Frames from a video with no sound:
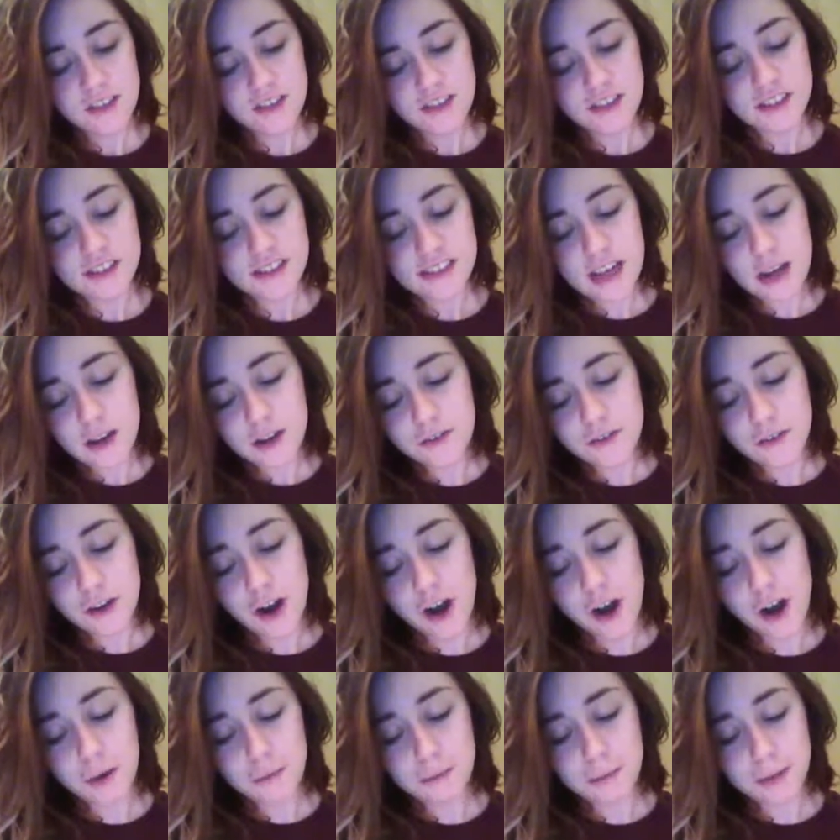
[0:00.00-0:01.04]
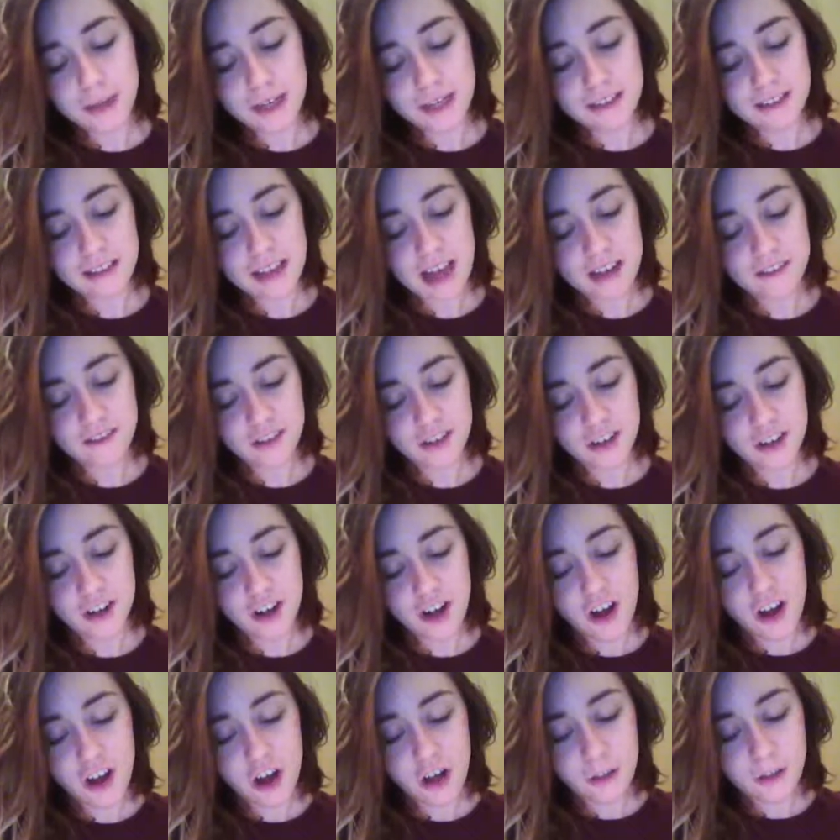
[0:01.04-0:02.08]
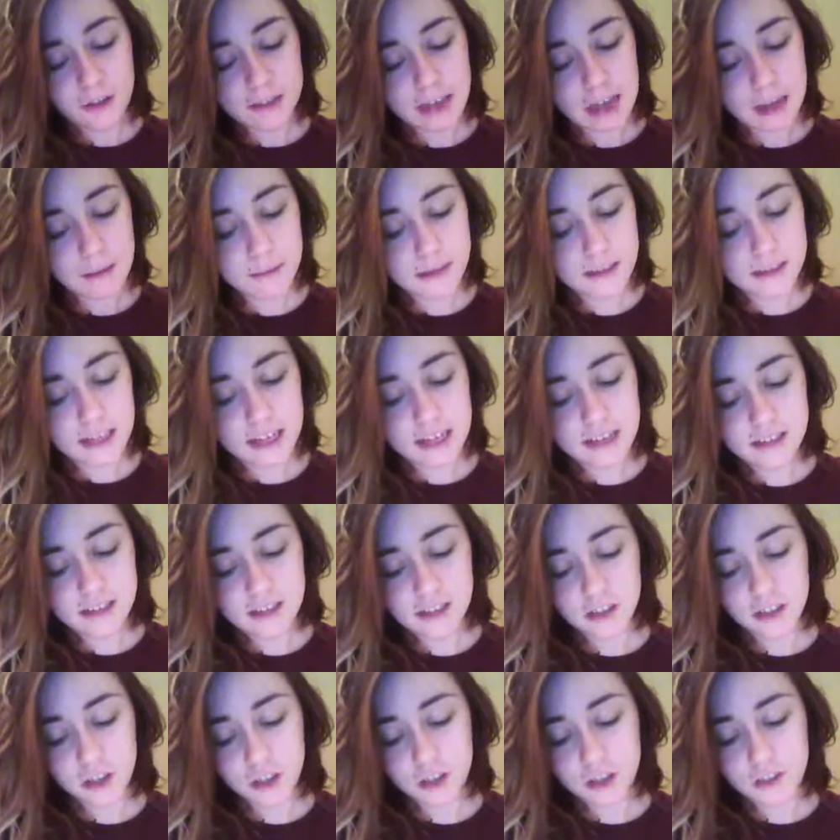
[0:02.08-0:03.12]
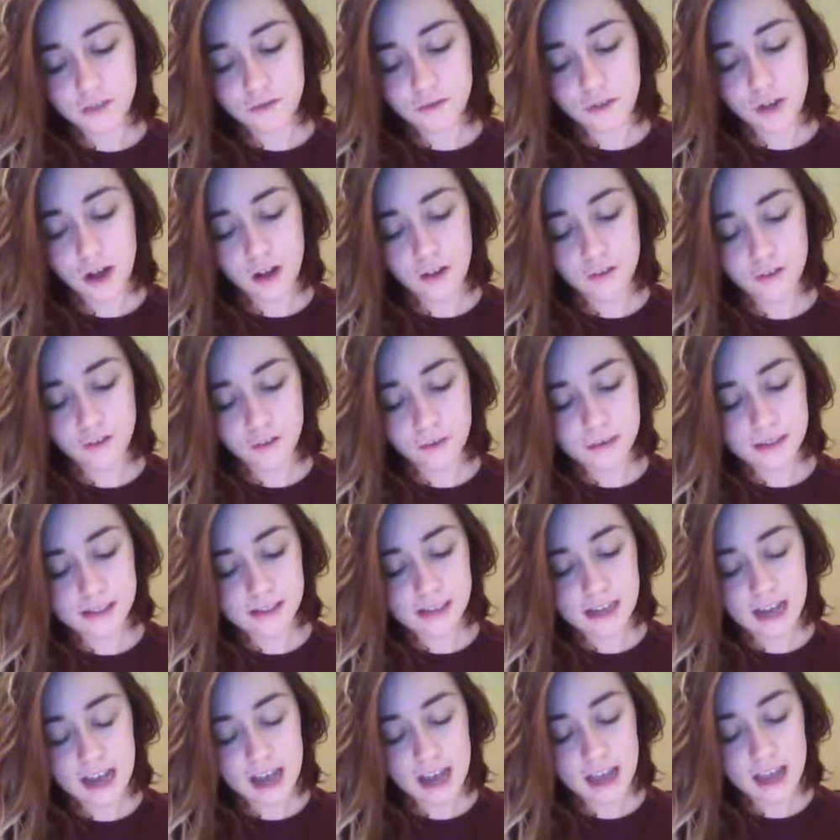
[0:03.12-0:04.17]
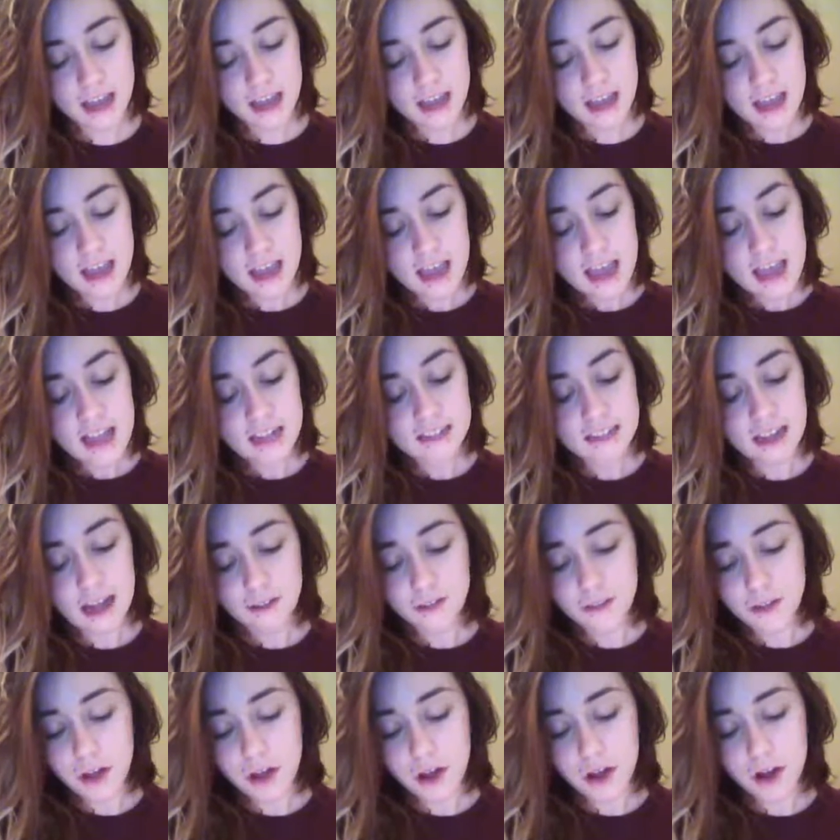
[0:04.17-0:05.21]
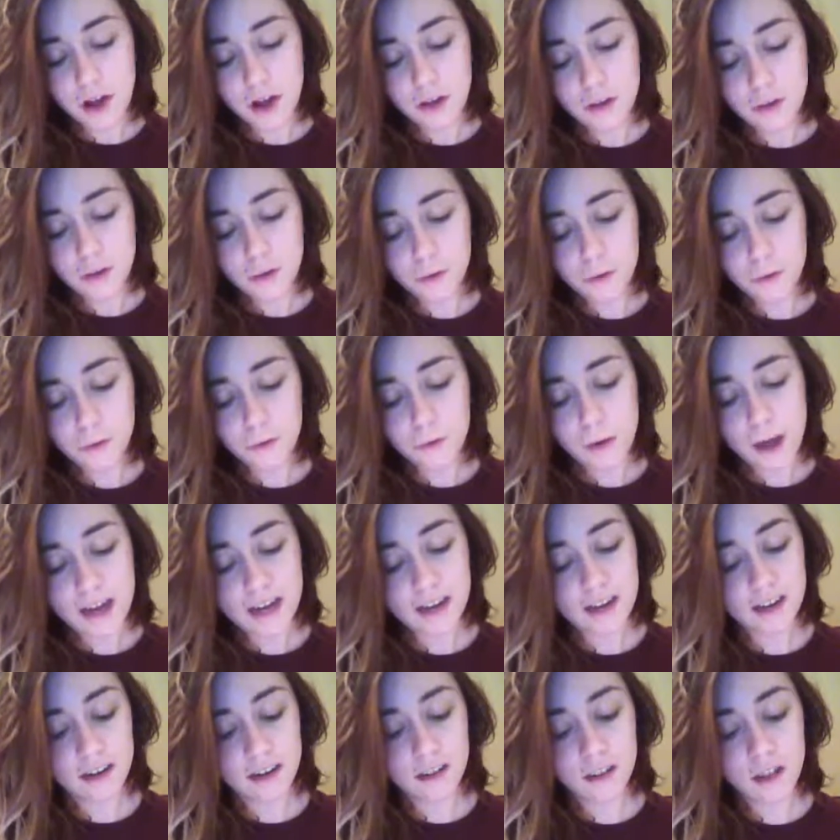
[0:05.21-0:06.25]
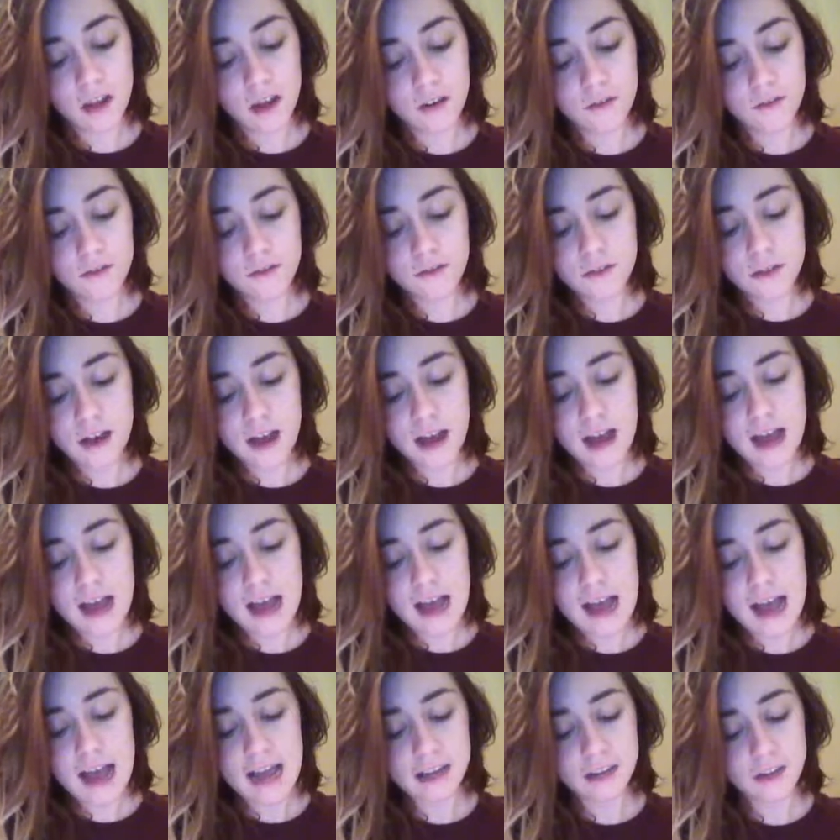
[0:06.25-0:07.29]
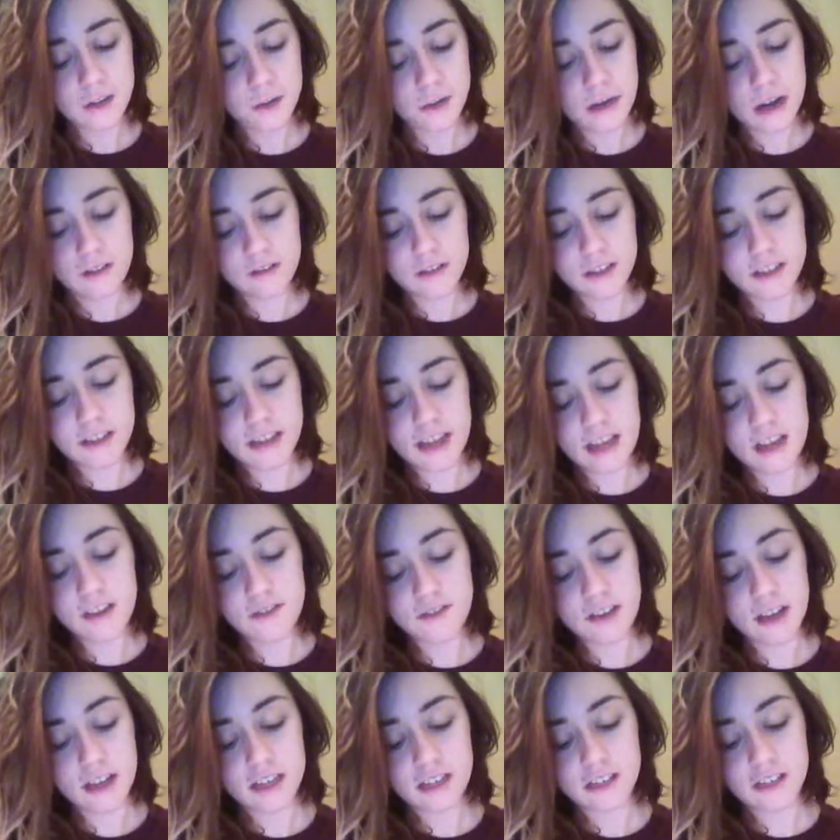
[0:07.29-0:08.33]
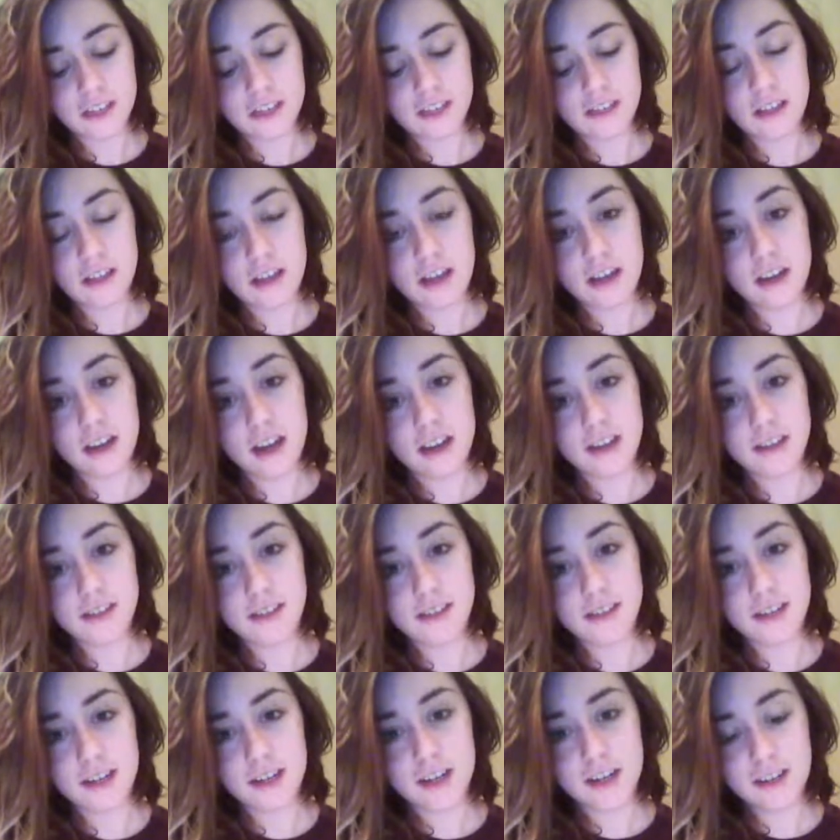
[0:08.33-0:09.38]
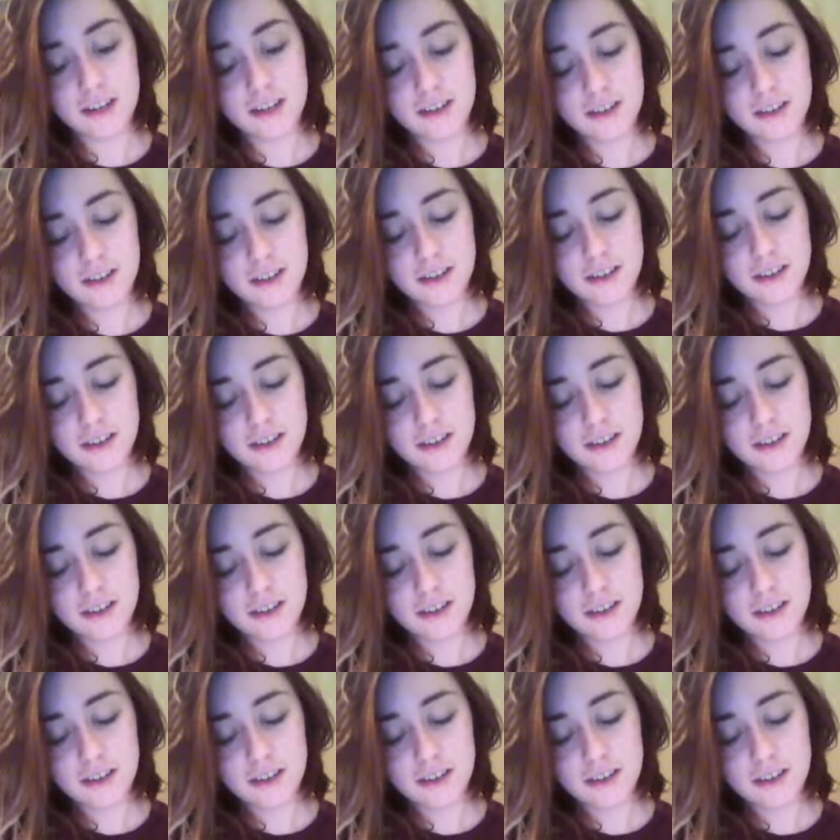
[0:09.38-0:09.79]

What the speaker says: The sound of her heartbeat and laughter, and all the time it takes to learn to fall from the sky, down the hall, right into love. I'd do it every day if I could just lie next to her.